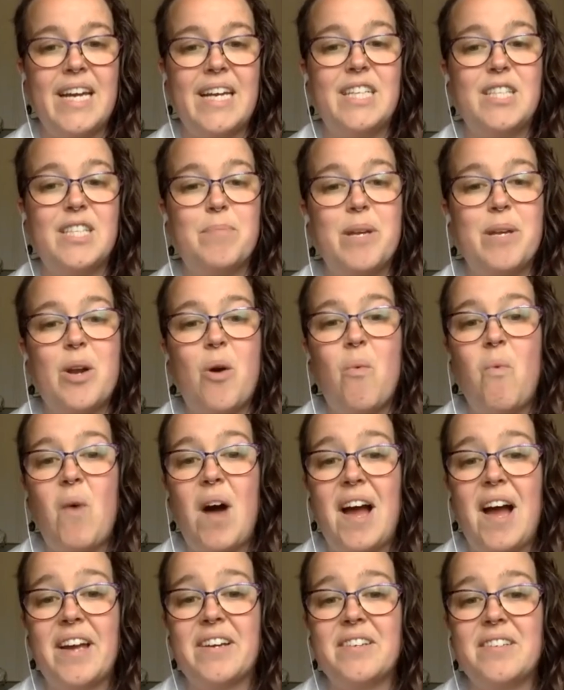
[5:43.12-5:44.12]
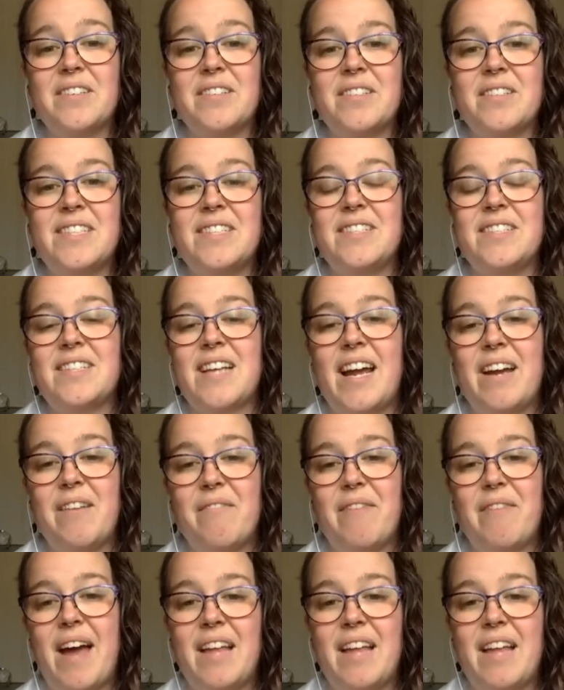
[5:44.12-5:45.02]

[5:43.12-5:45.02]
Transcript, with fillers: It has been a while since I have